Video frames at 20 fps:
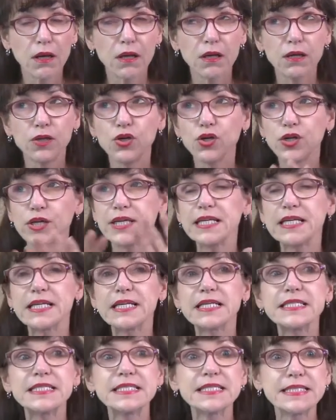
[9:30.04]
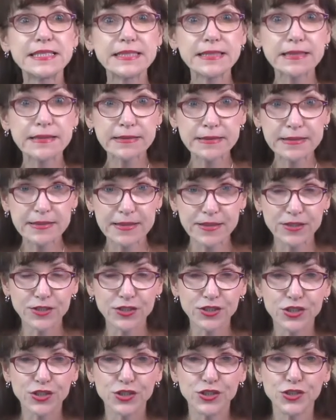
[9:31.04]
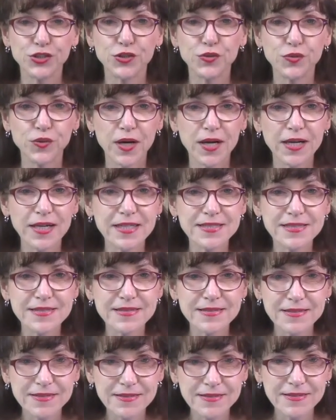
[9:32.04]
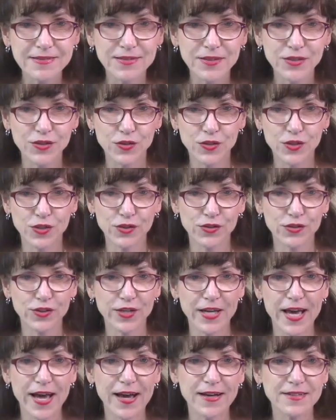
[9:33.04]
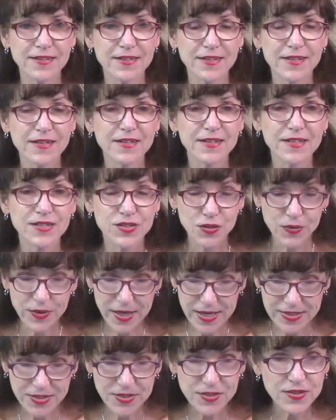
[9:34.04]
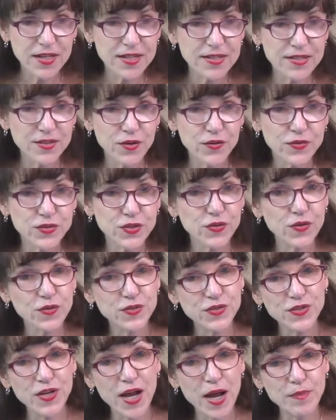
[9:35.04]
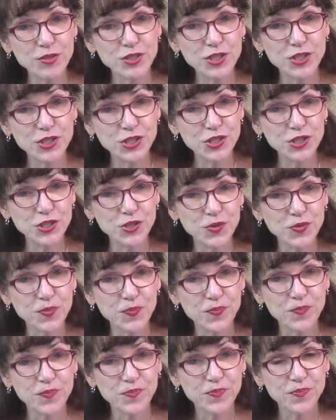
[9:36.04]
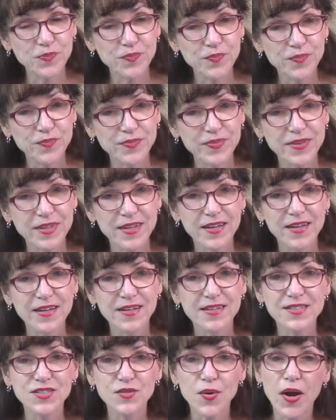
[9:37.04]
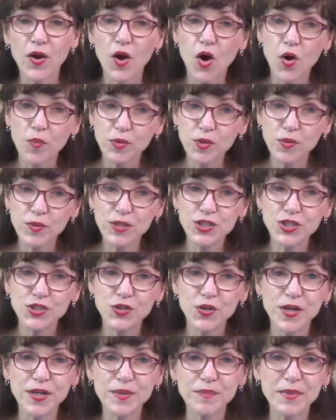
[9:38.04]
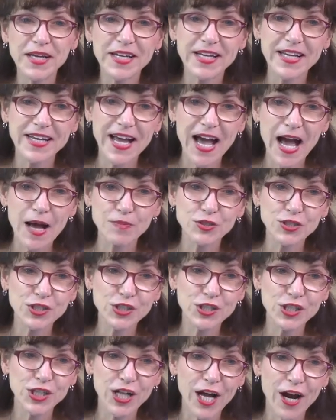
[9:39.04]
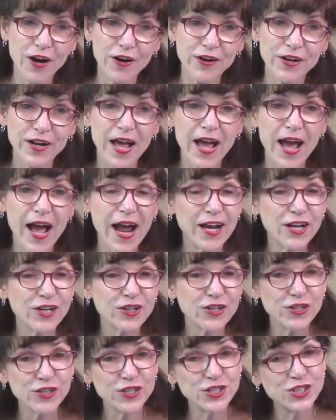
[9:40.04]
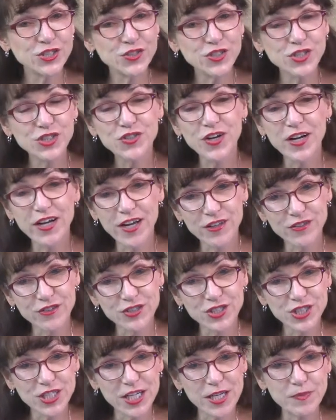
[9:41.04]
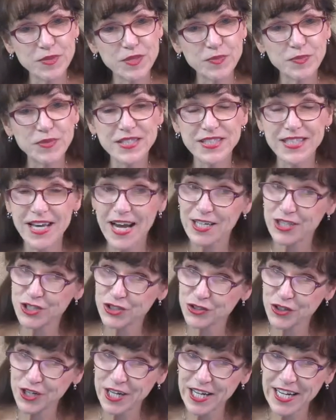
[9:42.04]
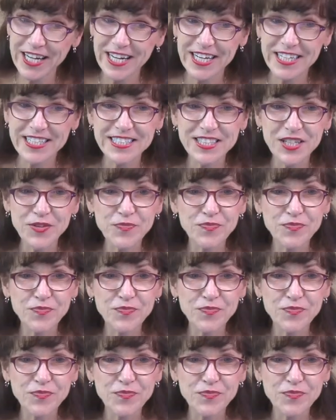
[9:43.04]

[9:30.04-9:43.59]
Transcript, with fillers: you'll get a gazillion to do, a gazillion that you can look at. So that's that, you know, so those an option too. So I hope you enjoyed making optical art. I encourage you to try other shapes besides your hand.